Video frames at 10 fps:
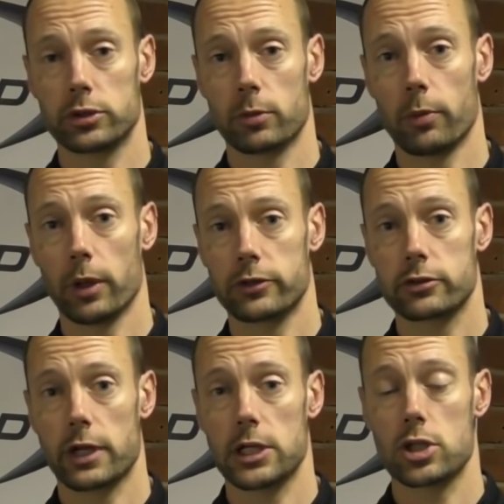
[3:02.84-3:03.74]
them up on the
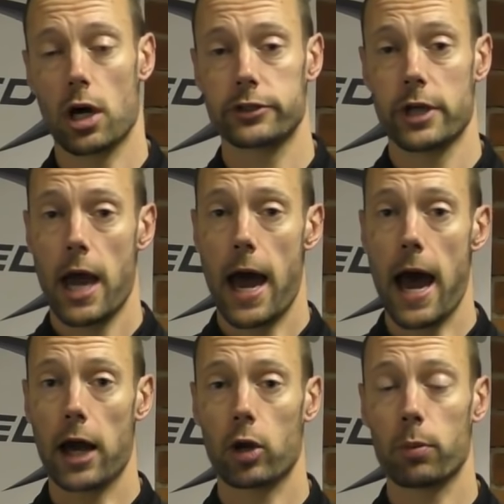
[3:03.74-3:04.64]
screenshots,
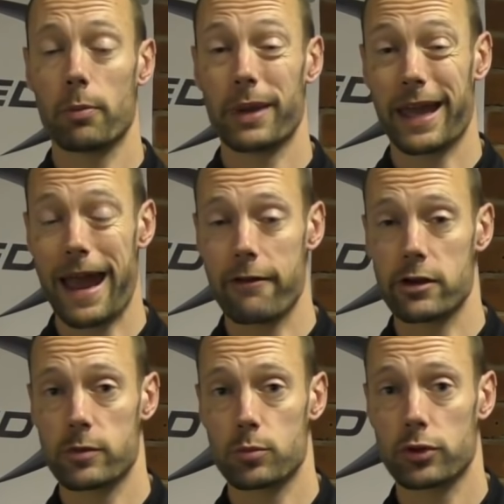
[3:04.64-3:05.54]
a couple of big areas
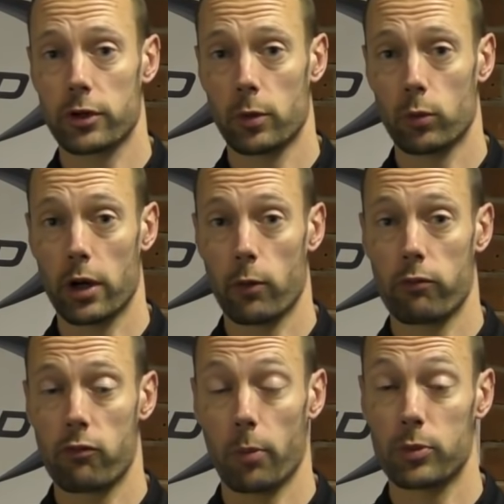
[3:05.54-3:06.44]
of improvement were
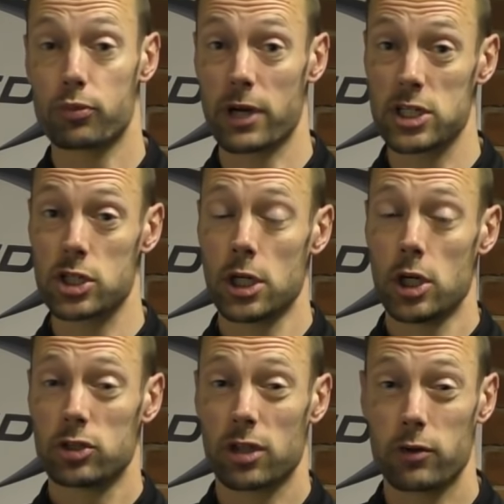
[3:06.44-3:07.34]
Rob's bridge,
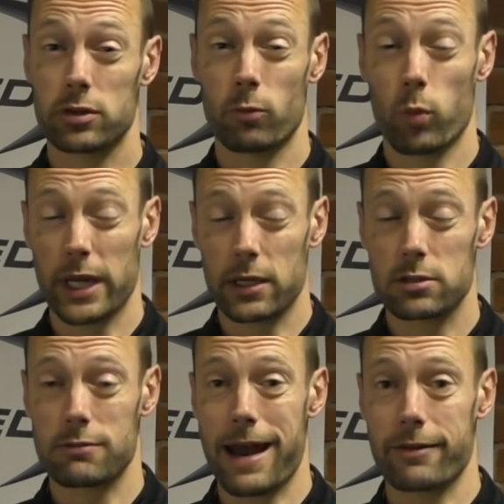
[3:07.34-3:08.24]
so some weakness
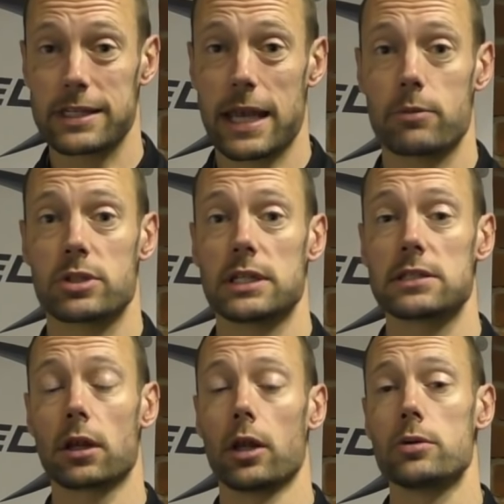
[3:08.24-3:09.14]
around his hips and his
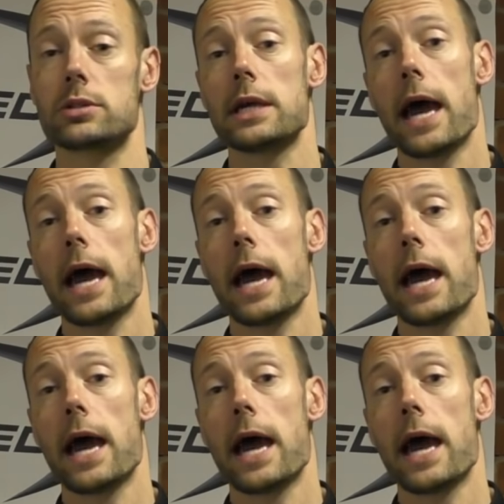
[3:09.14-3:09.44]
glutes.